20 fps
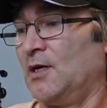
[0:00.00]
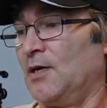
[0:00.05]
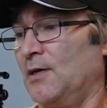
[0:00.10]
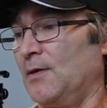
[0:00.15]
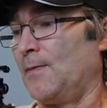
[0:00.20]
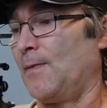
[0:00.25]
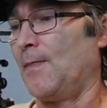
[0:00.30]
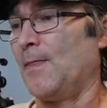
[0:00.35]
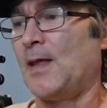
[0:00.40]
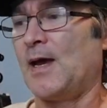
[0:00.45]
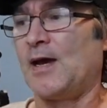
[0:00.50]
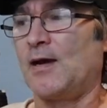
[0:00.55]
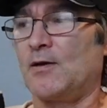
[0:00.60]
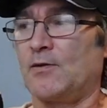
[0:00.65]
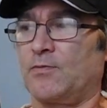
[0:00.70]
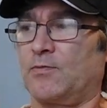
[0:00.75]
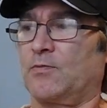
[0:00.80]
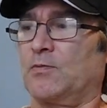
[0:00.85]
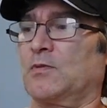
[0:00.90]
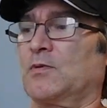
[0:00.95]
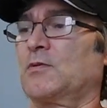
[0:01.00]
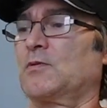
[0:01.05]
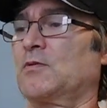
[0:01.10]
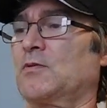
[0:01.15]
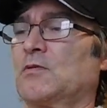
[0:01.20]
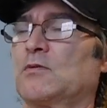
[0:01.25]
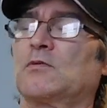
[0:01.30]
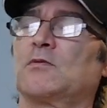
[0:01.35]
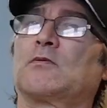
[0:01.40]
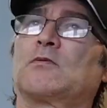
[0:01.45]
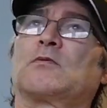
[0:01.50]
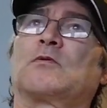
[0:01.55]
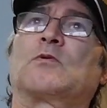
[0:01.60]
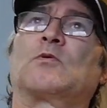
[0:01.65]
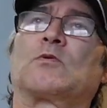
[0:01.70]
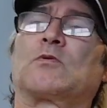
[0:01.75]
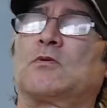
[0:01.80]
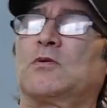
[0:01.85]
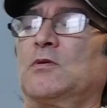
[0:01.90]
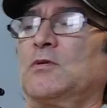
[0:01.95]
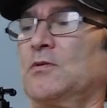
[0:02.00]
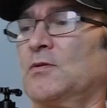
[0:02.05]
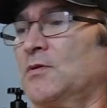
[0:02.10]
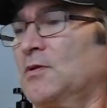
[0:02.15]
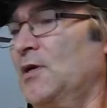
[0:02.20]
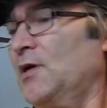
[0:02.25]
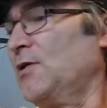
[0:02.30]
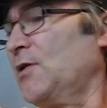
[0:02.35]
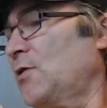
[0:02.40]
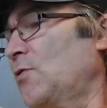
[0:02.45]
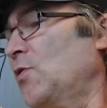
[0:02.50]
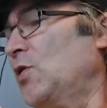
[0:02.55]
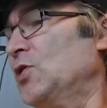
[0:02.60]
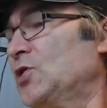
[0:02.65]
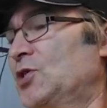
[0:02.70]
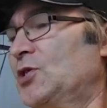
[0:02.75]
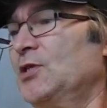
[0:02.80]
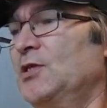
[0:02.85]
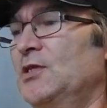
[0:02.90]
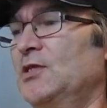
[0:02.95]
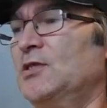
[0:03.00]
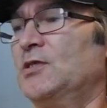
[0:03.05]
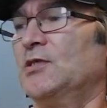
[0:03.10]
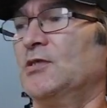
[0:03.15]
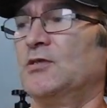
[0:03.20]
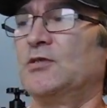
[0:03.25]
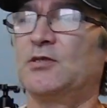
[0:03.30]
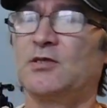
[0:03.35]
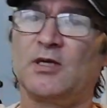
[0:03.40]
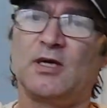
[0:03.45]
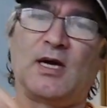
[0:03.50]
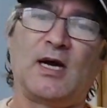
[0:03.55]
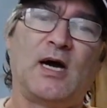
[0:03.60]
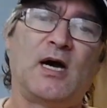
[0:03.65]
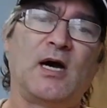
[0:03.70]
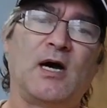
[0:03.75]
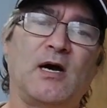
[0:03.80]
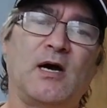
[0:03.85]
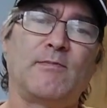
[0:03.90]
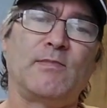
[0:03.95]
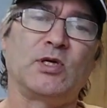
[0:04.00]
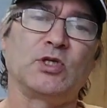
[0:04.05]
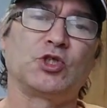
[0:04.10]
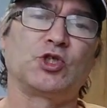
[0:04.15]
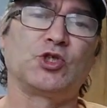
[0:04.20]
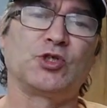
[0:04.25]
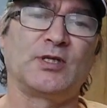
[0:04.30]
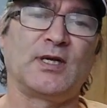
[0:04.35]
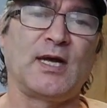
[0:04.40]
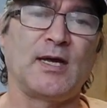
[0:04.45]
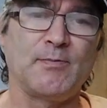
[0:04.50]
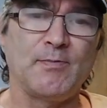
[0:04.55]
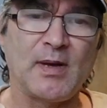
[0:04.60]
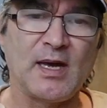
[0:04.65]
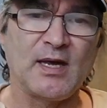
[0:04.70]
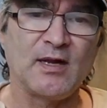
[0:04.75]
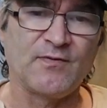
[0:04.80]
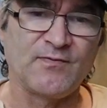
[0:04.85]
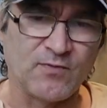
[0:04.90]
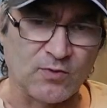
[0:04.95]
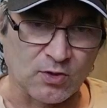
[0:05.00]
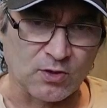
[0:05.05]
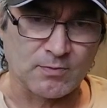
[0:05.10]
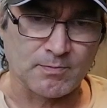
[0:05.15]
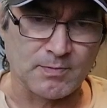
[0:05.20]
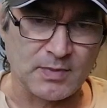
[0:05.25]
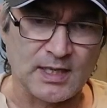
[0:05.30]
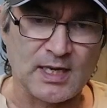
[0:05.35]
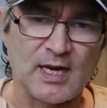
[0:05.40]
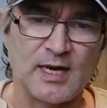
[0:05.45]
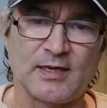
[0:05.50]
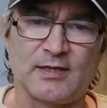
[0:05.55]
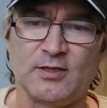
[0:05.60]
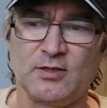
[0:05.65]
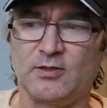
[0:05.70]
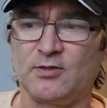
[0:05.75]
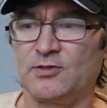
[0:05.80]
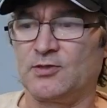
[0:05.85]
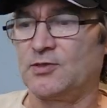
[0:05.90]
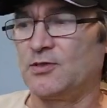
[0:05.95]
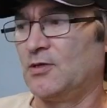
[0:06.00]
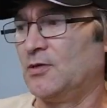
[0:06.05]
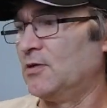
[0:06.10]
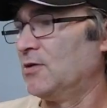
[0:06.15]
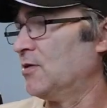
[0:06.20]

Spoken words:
Now, the other question is how much should I pay for binoculars?